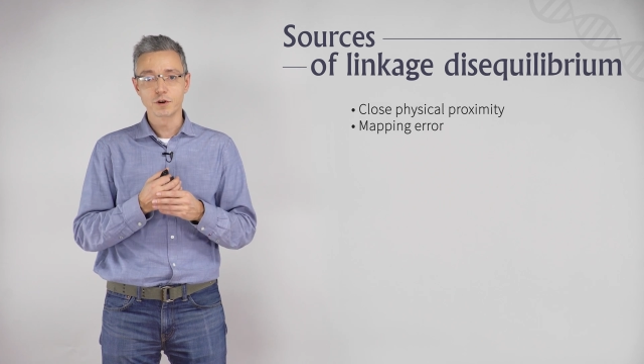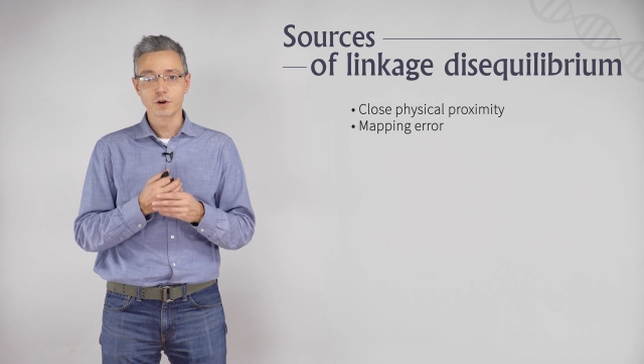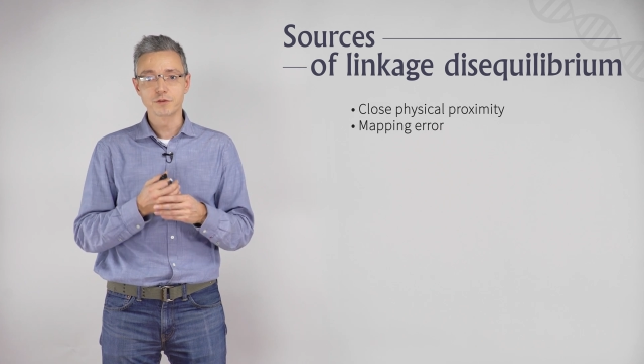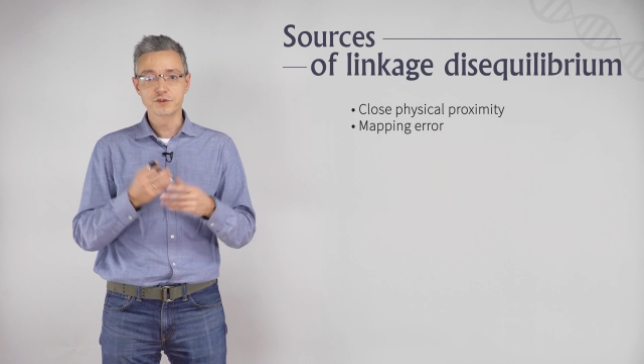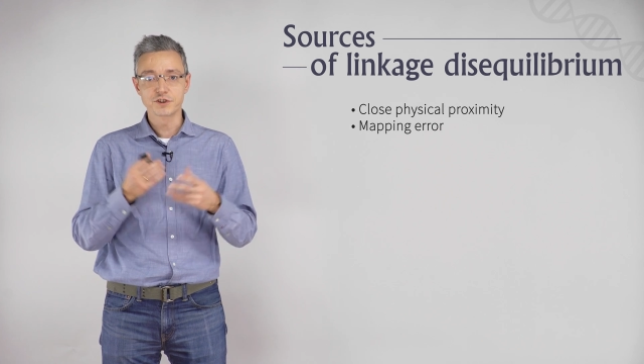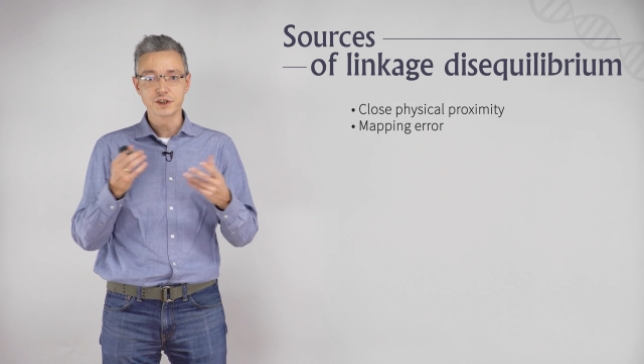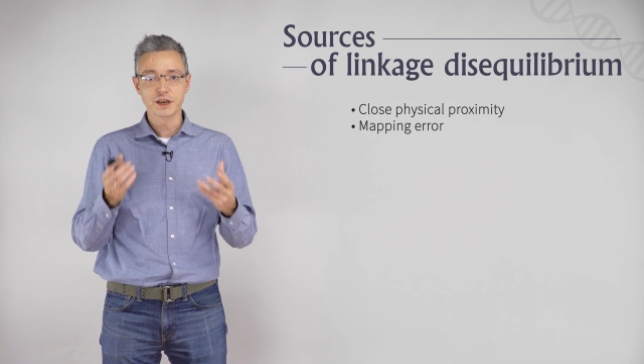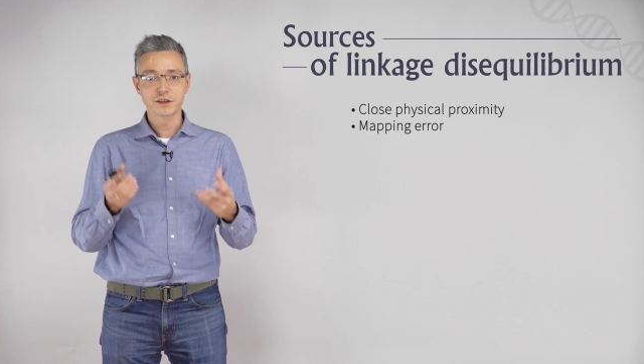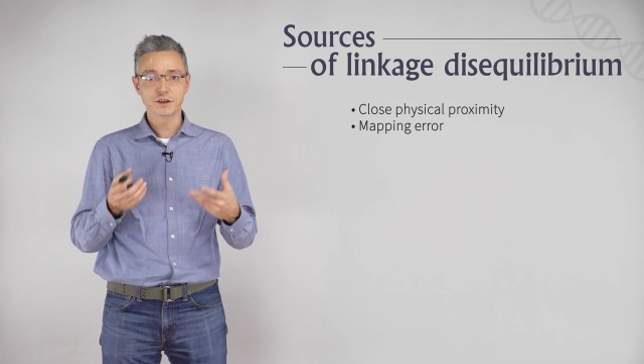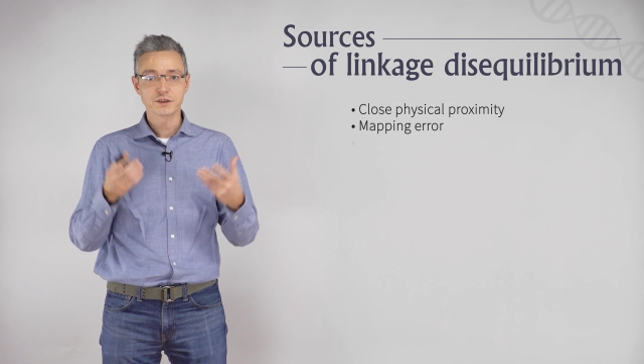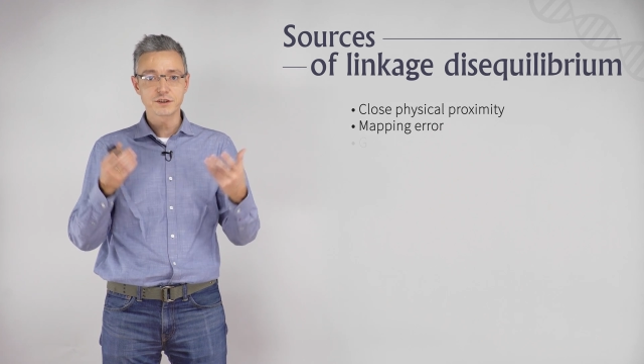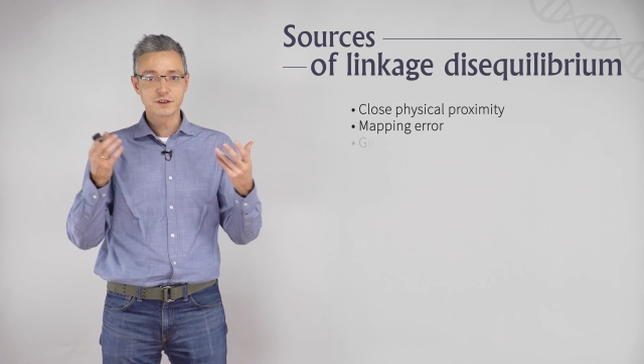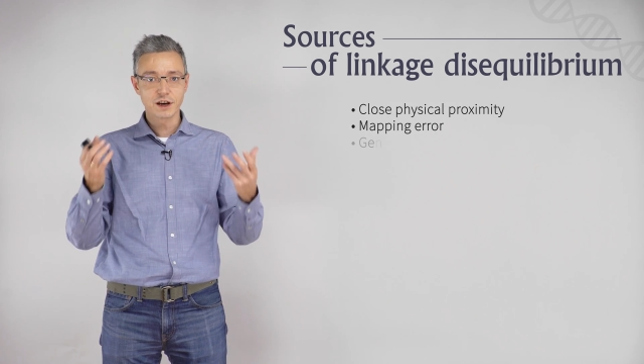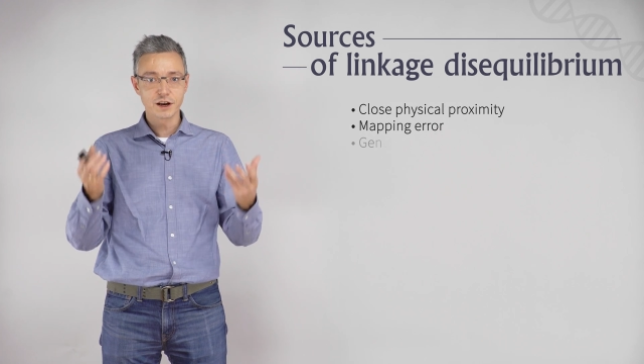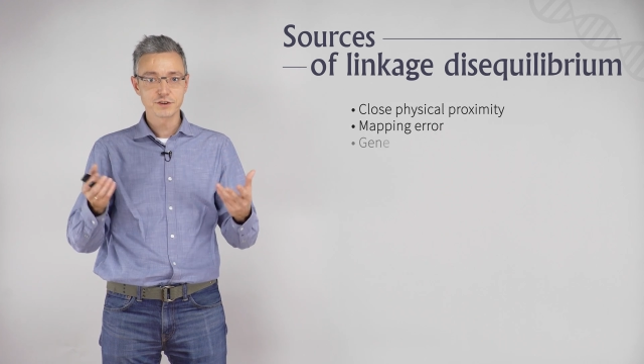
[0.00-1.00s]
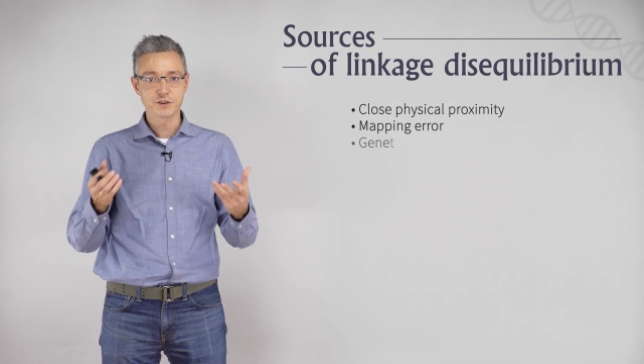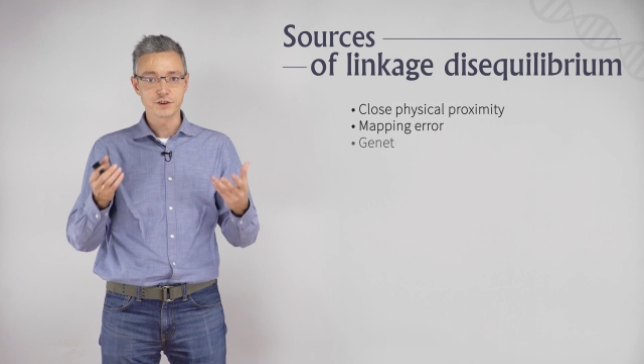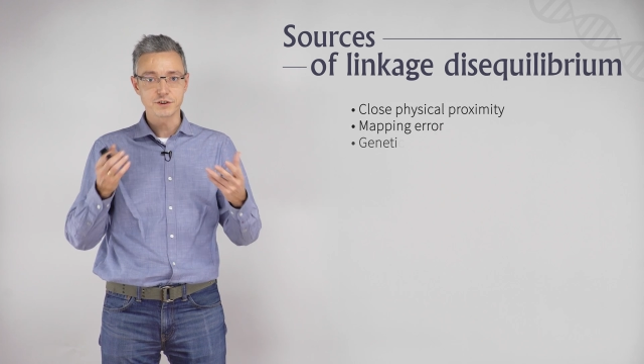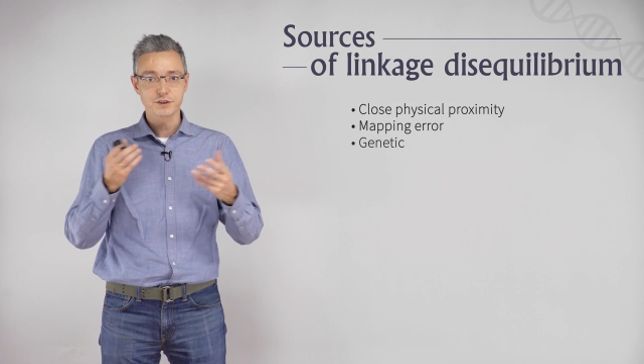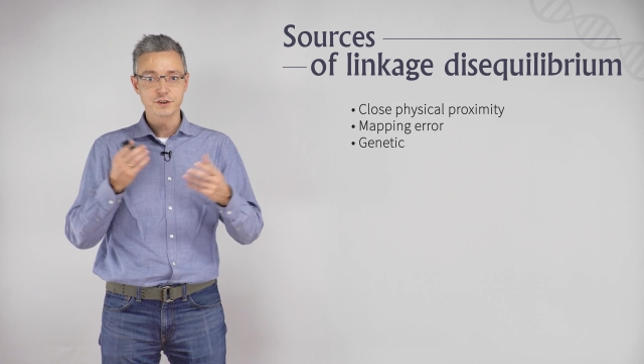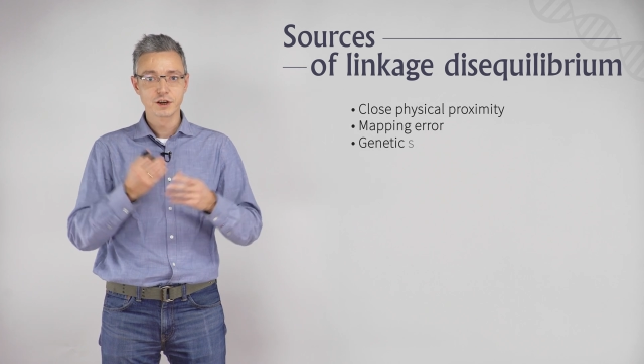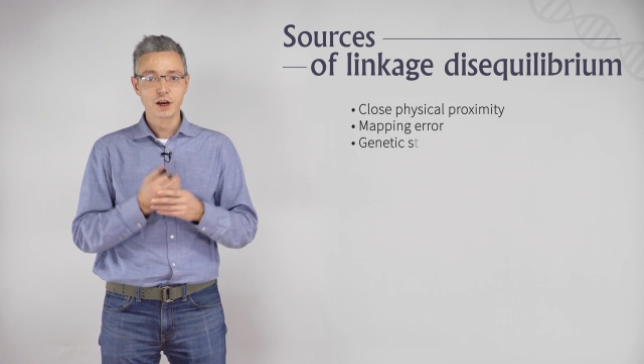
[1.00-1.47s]
of genetic
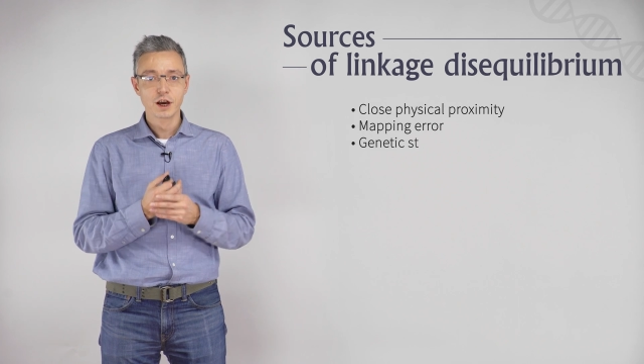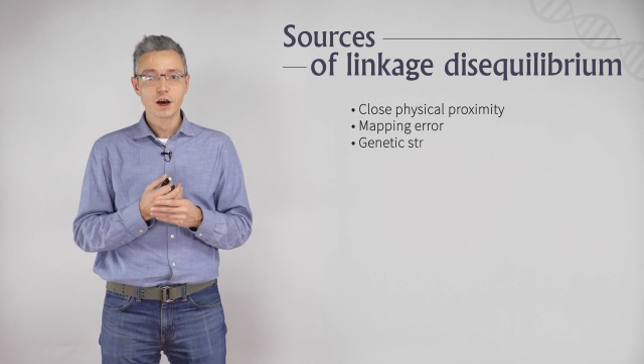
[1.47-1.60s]
structures.